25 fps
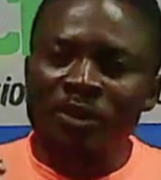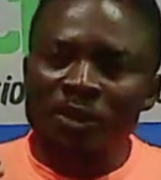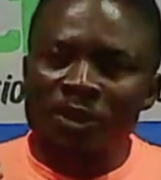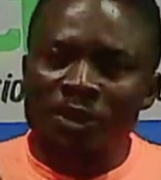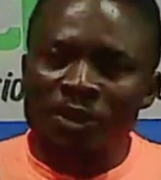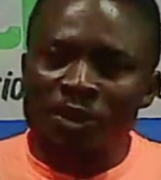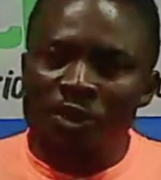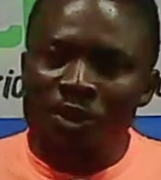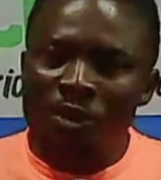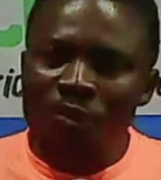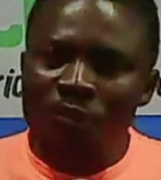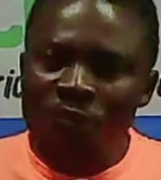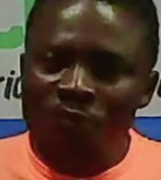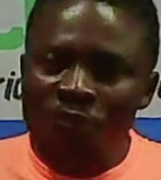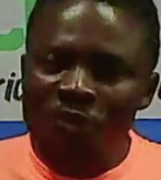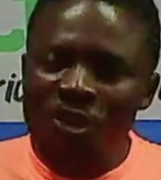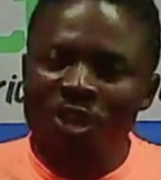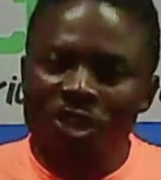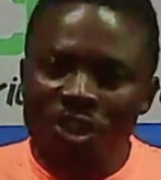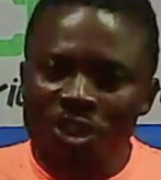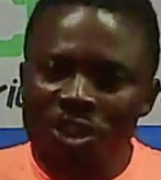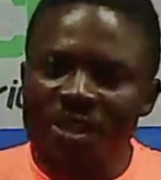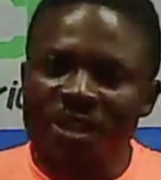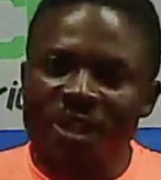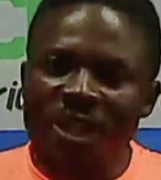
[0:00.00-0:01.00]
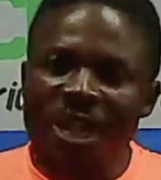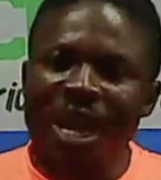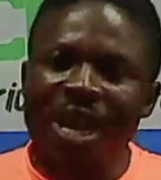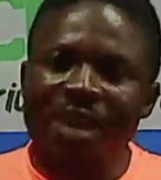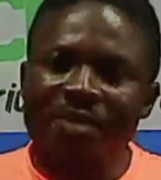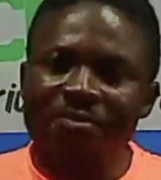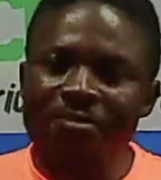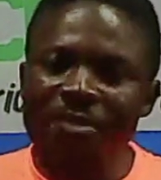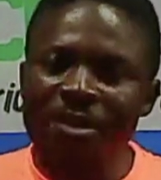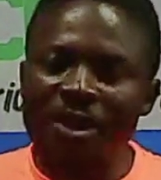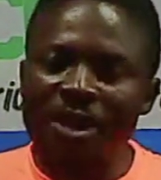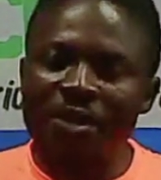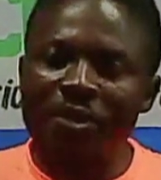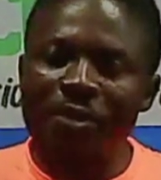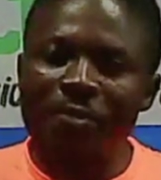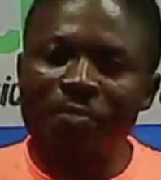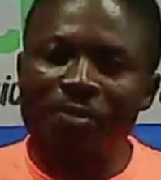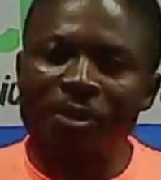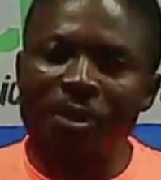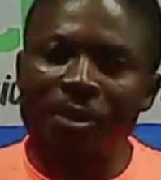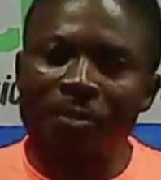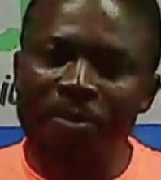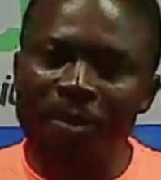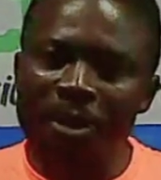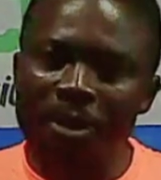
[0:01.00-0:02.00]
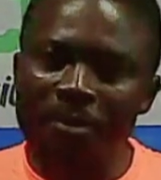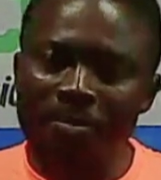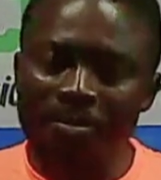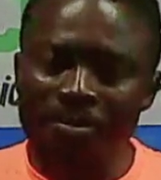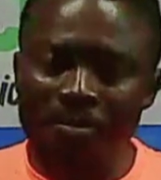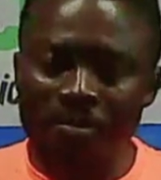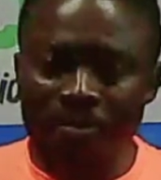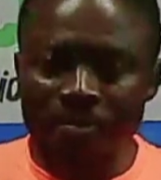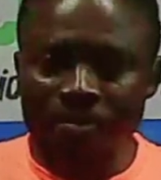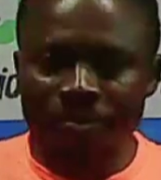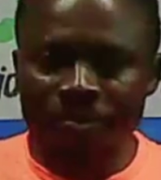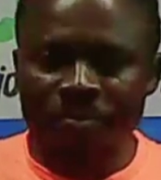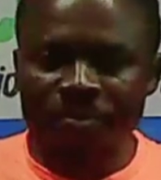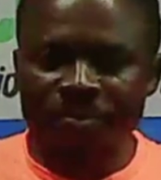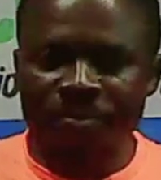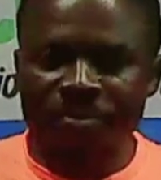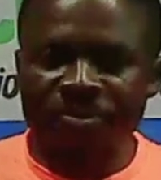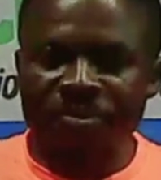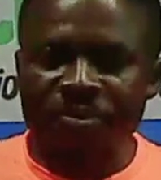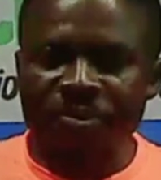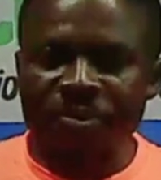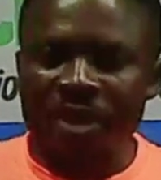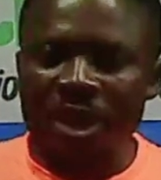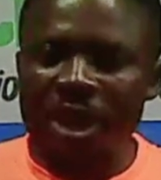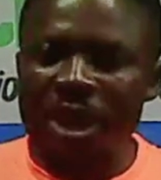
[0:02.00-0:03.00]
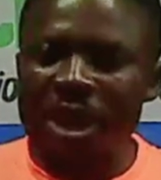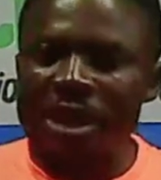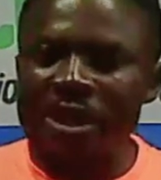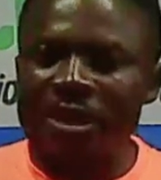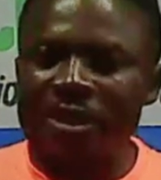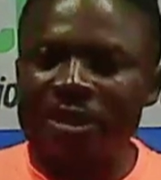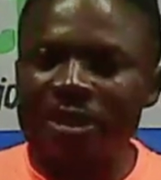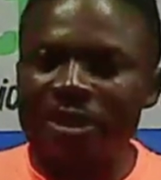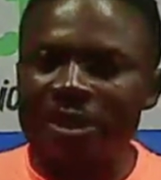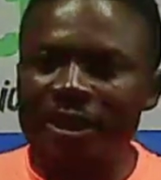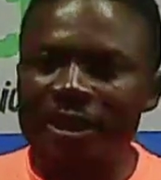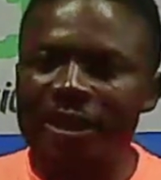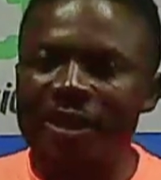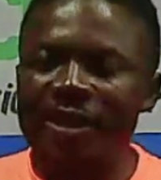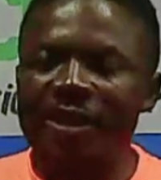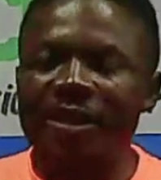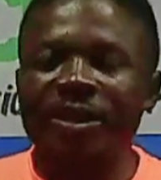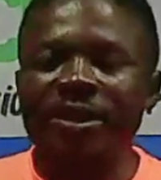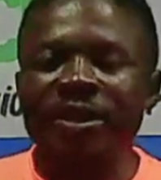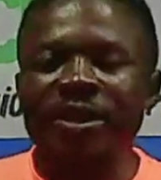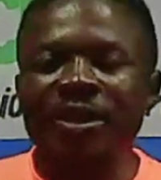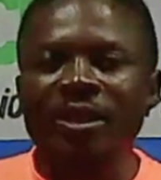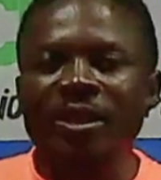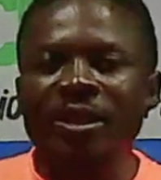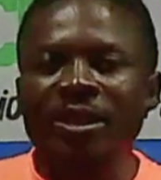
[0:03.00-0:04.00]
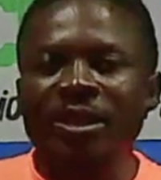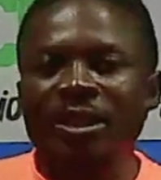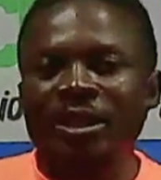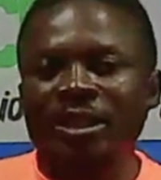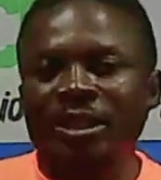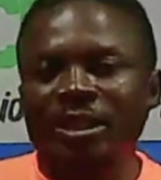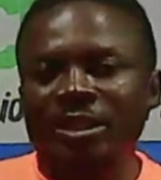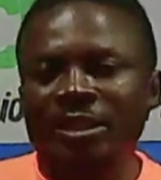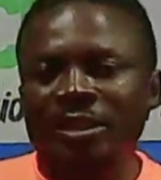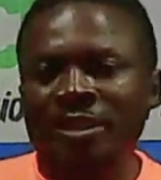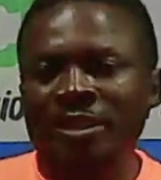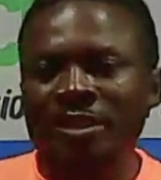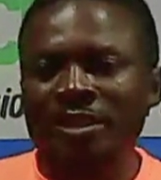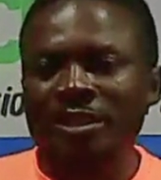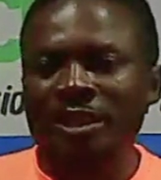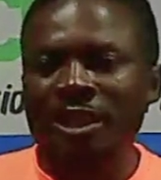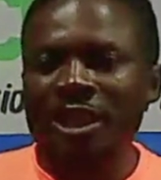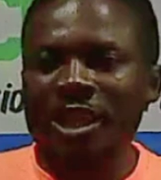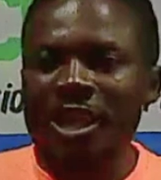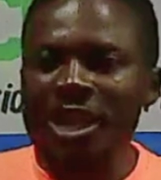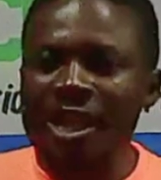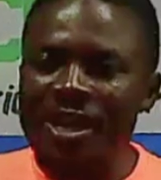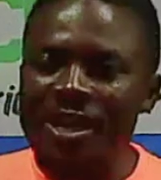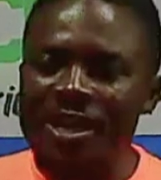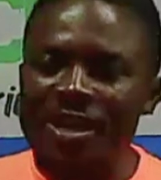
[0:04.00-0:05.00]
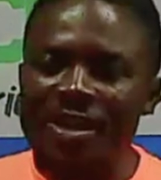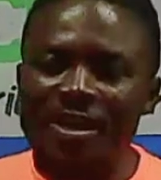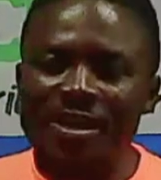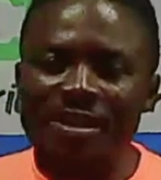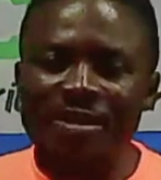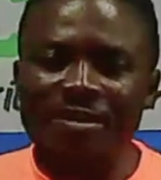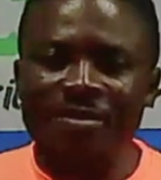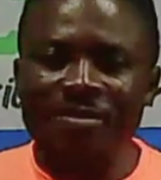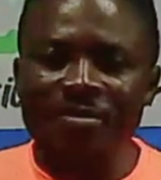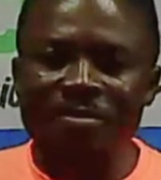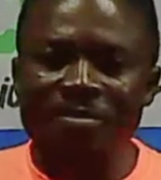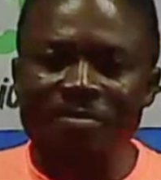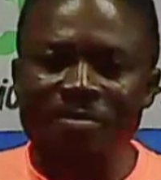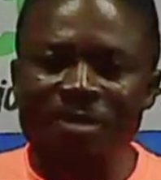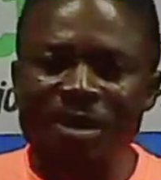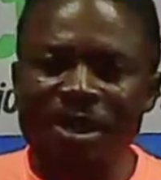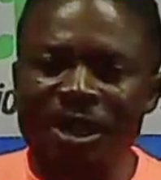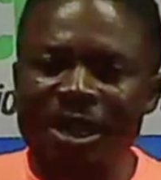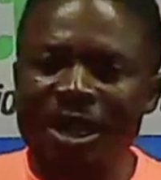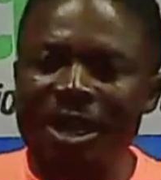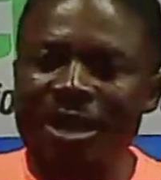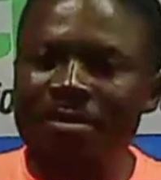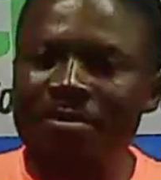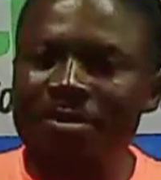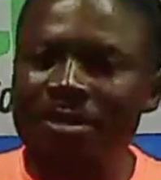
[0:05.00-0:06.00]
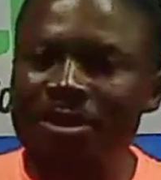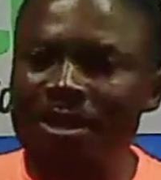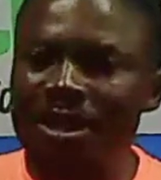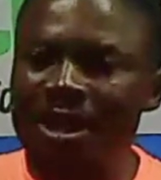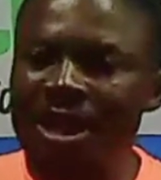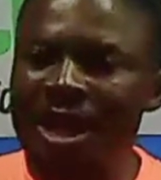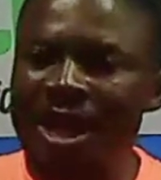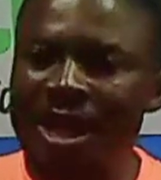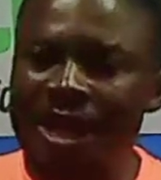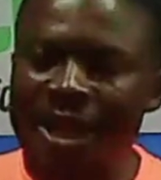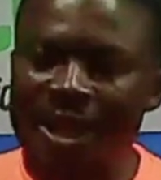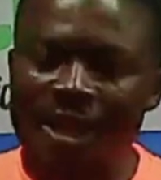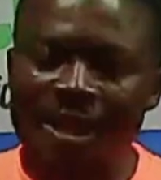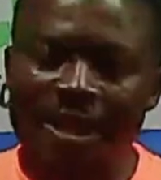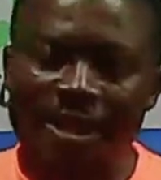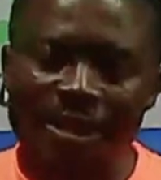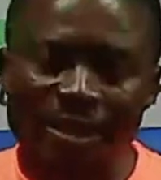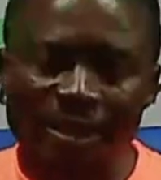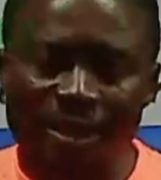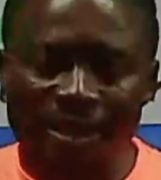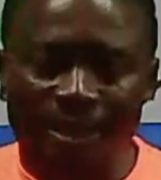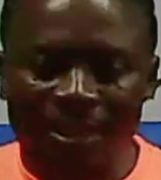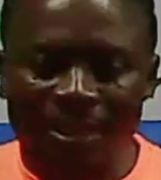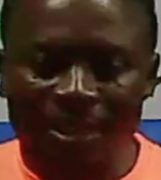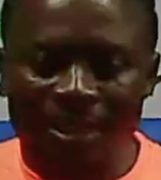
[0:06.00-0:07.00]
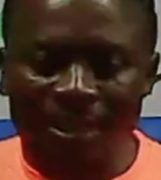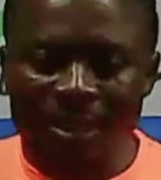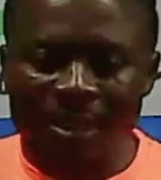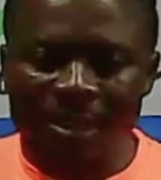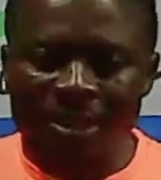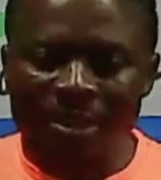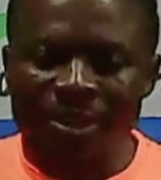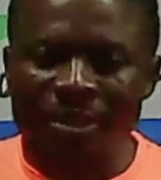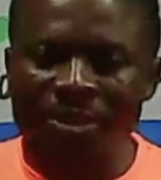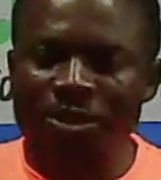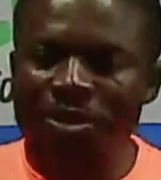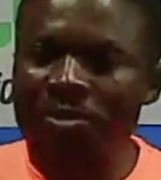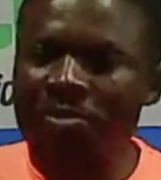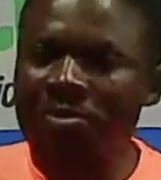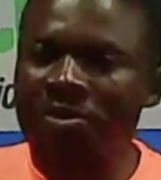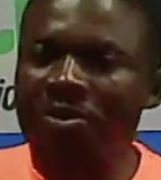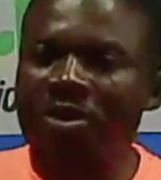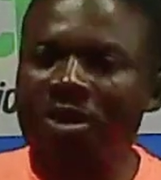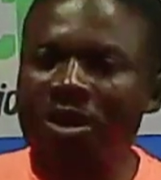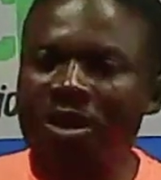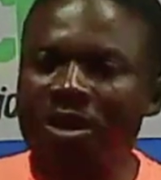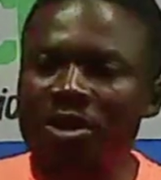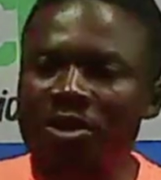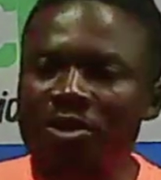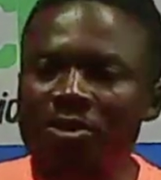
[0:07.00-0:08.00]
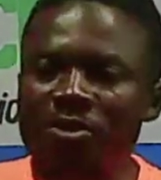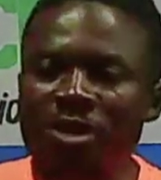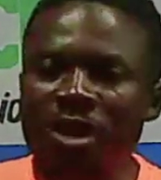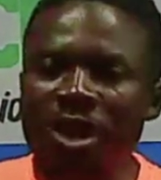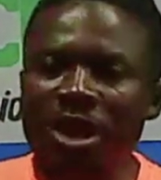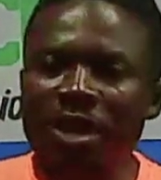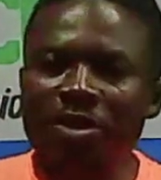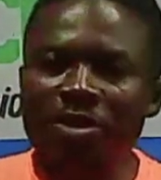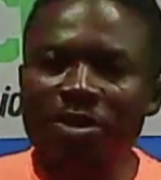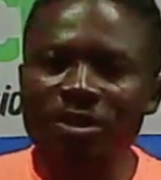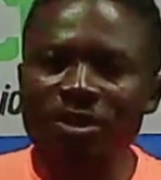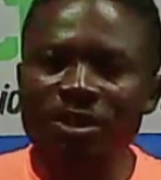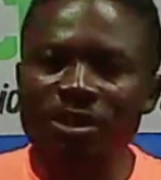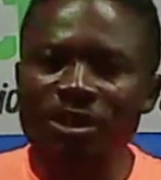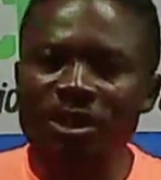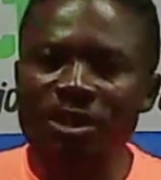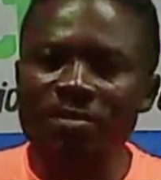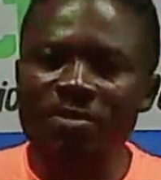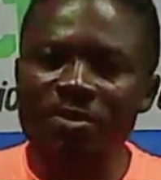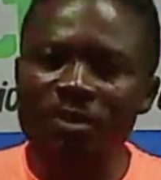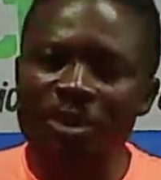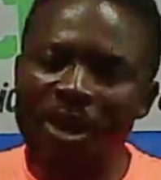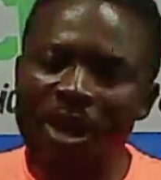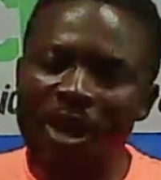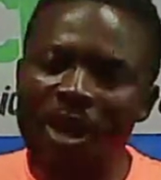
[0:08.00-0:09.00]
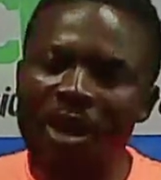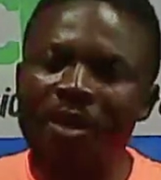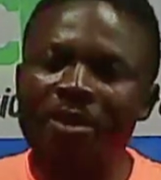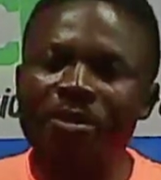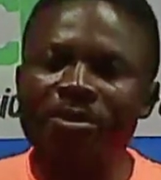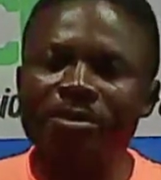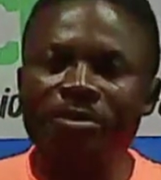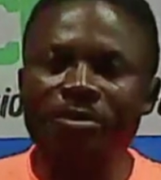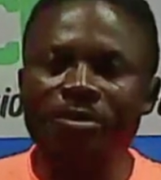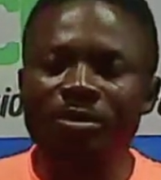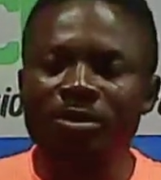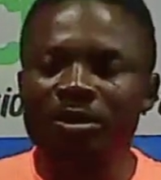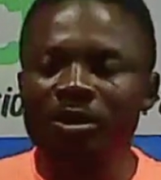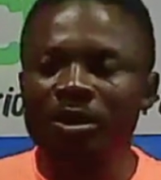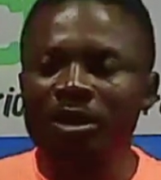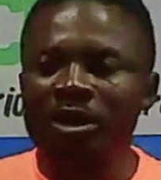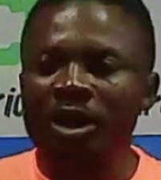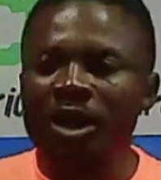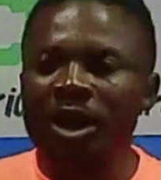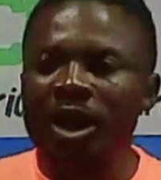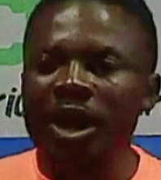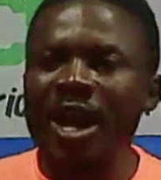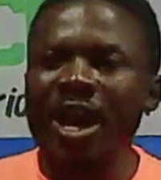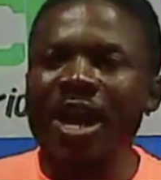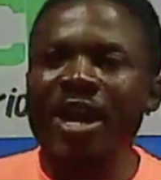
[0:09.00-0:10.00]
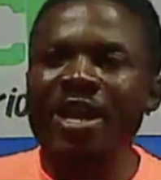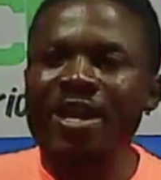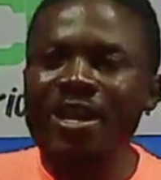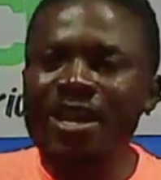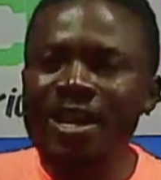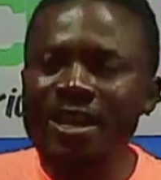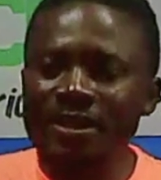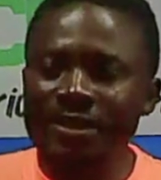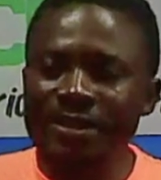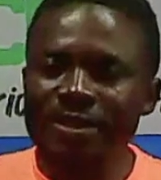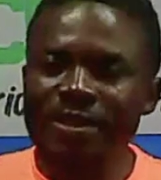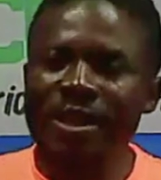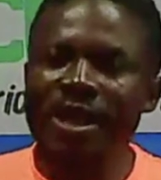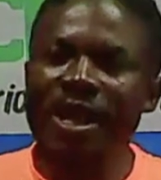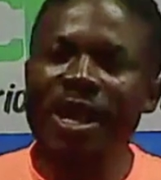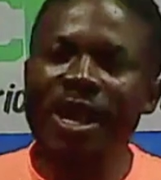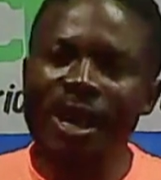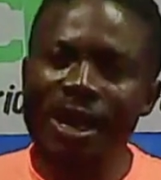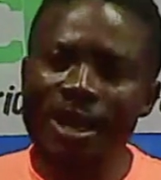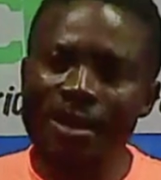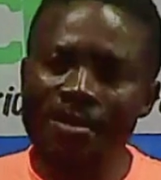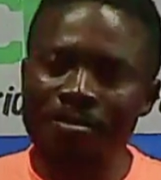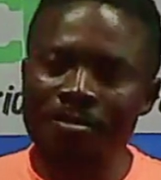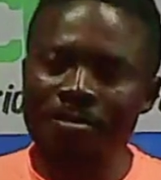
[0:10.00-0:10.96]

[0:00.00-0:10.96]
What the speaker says: your vision life begin to pop up, and seeing becomes like something you cannot sleep without. Anytime